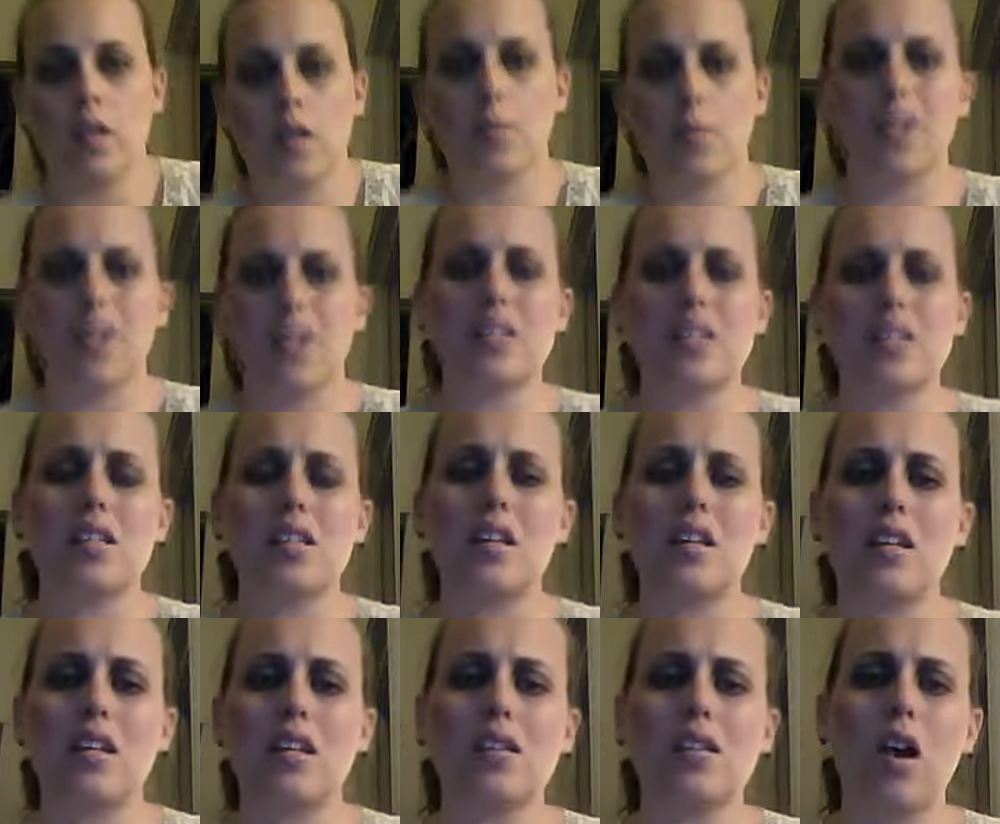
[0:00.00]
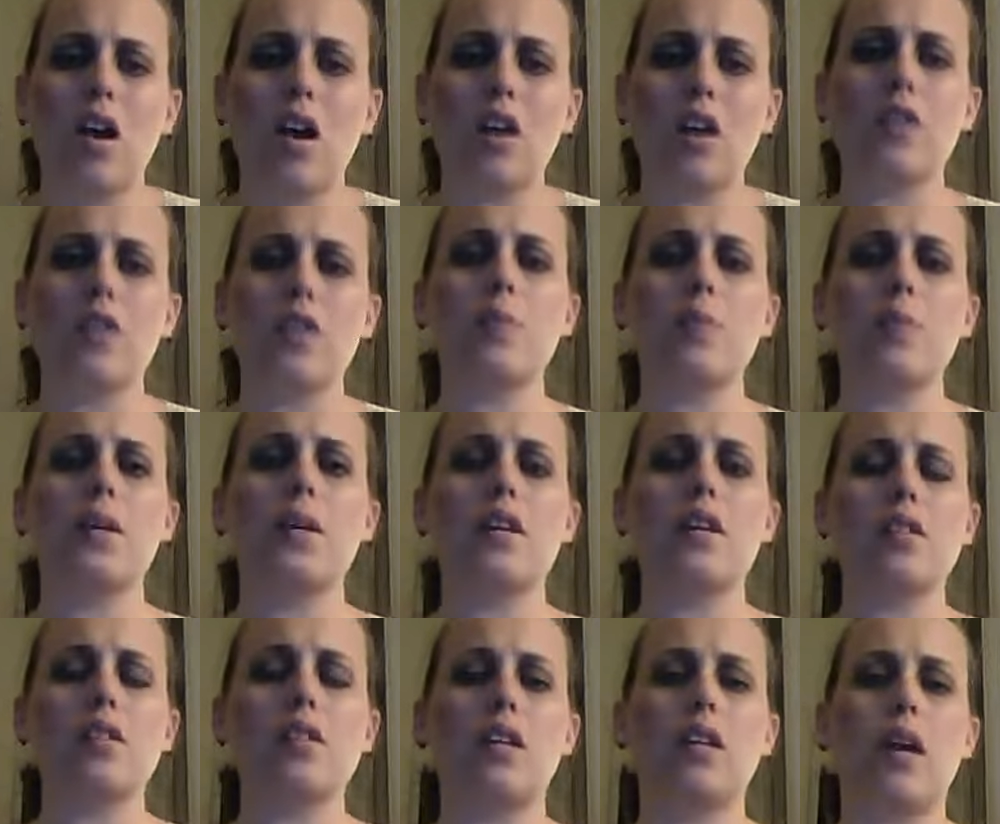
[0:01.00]
But it's it's harder
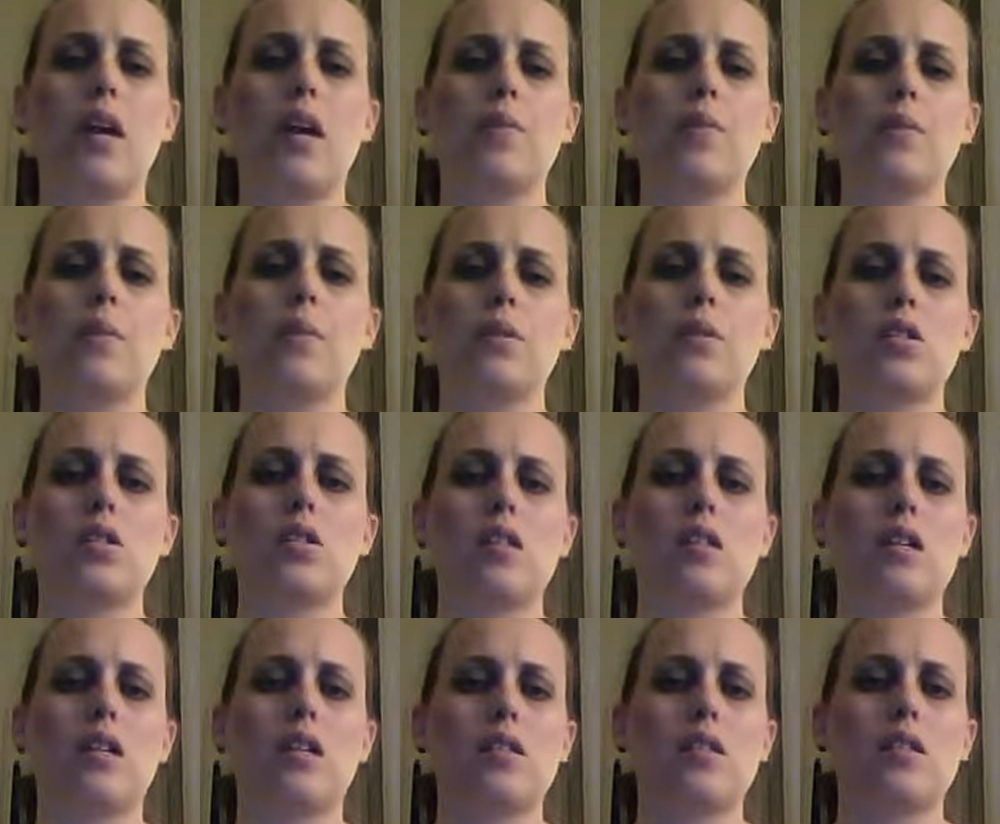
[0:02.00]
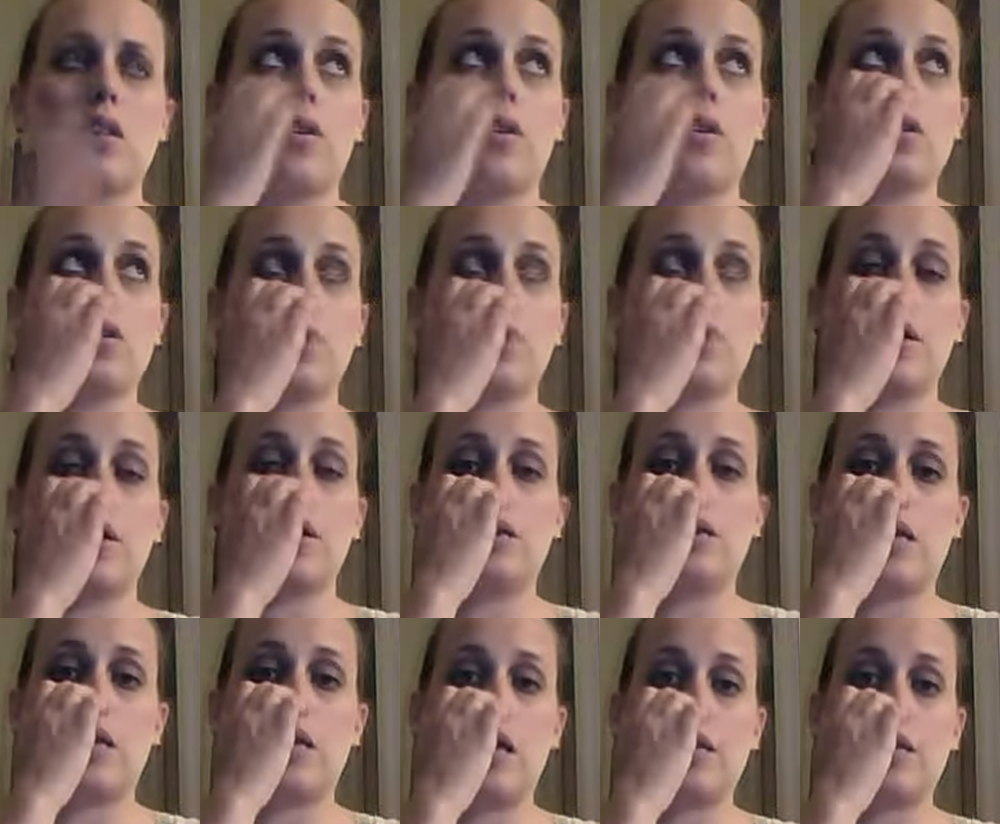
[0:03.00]
because a lot of people just like to sell this one as
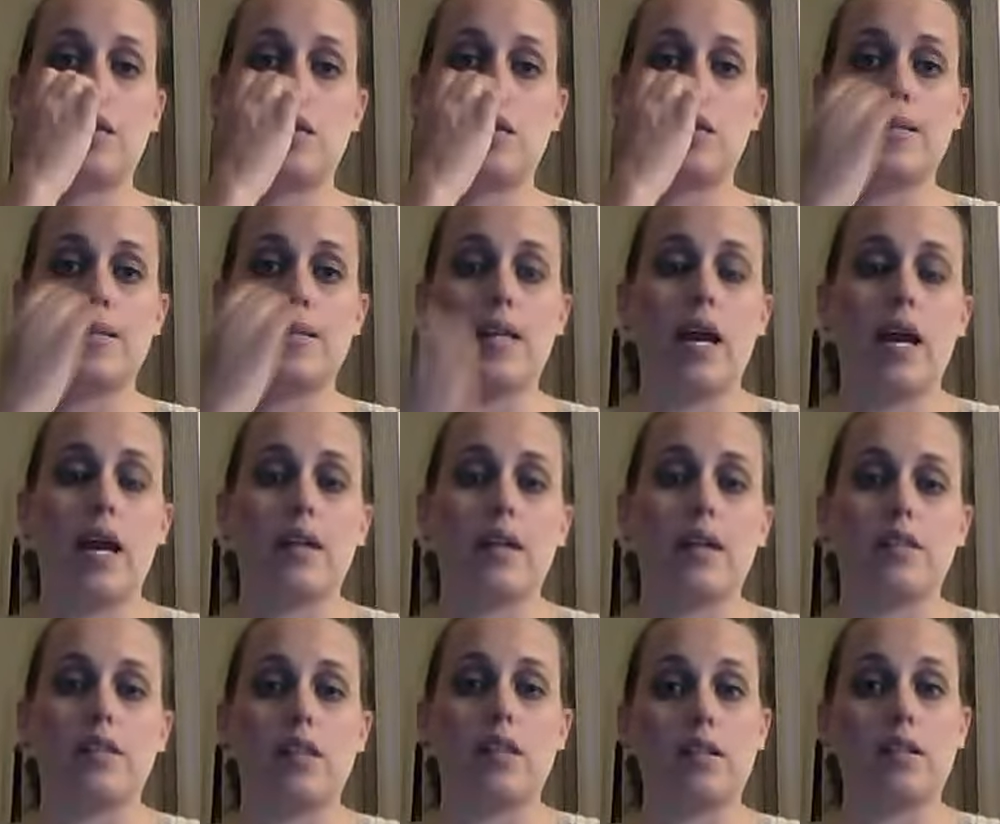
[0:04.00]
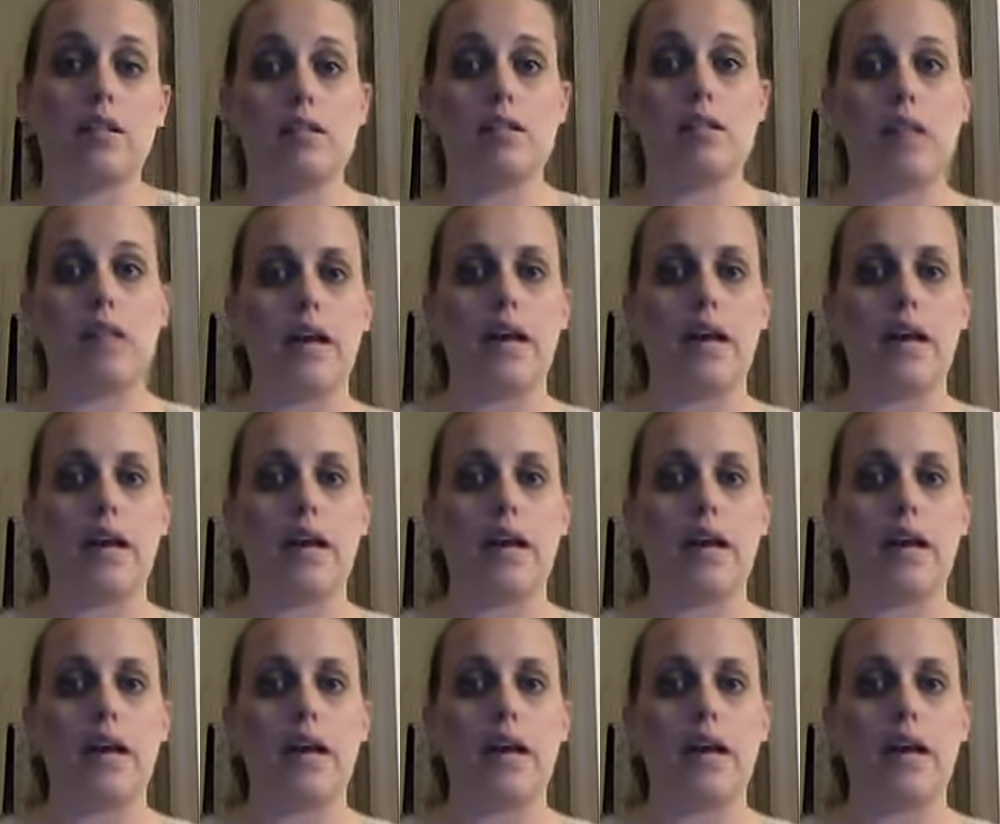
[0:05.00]
a, as a, as the set.